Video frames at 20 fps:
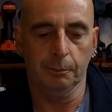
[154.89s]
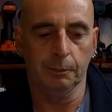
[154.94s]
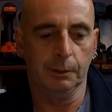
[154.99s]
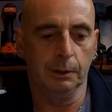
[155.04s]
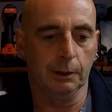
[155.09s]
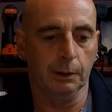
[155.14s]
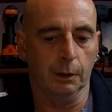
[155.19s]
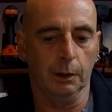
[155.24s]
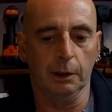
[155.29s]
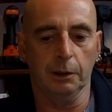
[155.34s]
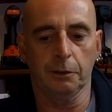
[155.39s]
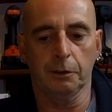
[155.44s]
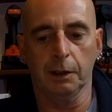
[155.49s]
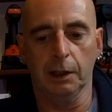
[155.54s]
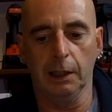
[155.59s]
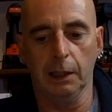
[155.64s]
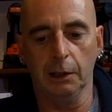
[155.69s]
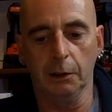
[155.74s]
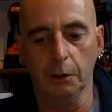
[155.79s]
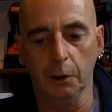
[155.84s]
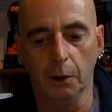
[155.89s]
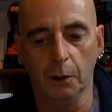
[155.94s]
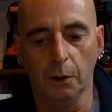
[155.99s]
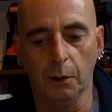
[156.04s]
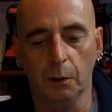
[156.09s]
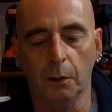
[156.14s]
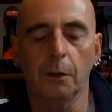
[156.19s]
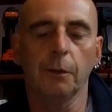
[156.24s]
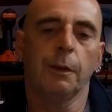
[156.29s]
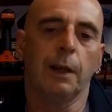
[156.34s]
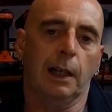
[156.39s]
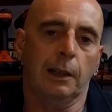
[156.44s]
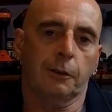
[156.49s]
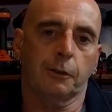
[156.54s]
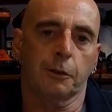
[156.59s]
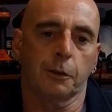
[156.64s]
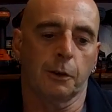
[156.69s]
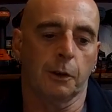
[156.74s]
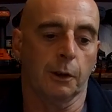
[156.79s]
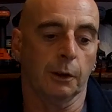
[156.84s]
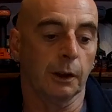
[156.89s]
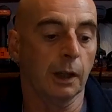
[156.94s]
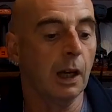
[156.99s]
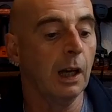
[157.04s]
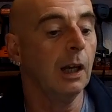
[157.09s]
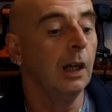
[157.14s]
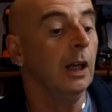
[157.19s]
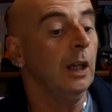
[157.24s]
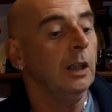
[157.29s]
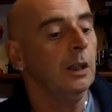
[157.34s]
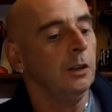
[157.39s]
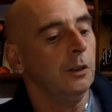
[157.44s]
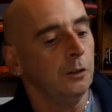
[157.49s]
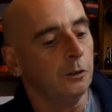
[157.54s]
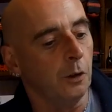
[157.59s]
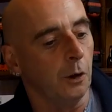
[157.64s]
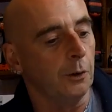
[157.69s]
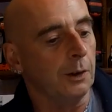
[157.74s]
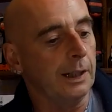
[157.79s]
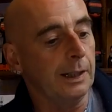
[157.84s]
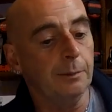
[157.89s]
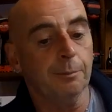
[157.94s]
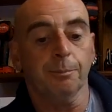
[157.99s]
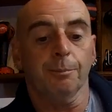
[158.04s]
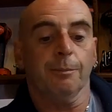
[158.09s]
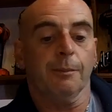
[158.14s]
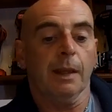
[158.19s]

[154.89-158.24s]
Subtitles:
You gotta say, no, that's wrong. Sorry,